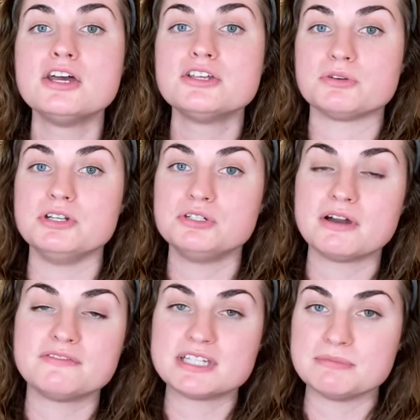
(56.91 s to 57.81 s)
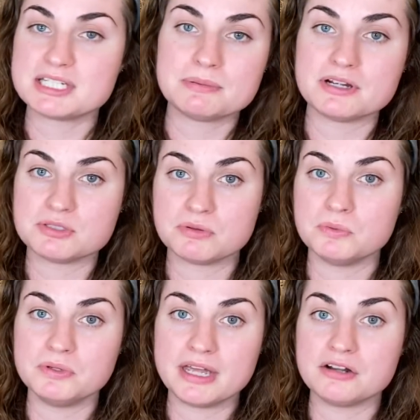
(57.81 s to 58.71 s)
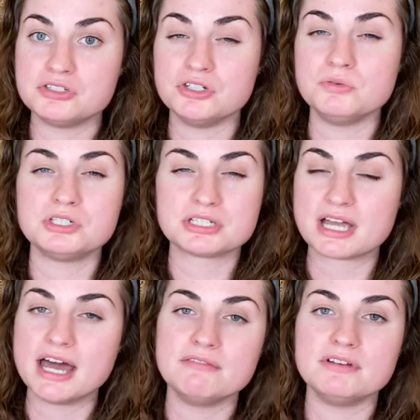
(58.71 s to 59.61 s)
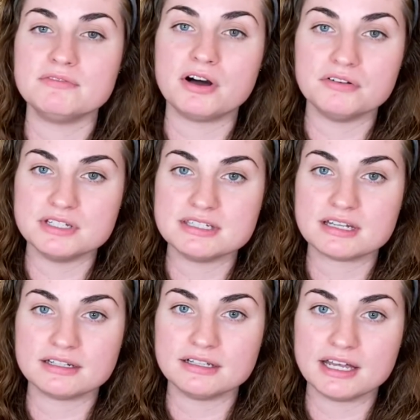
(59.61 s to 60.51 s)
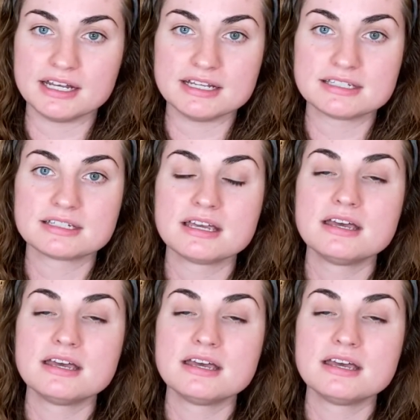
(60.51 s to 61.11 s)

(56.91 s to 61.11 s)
So I do have some experience with wound care too, which is kind of involved in cellulitis.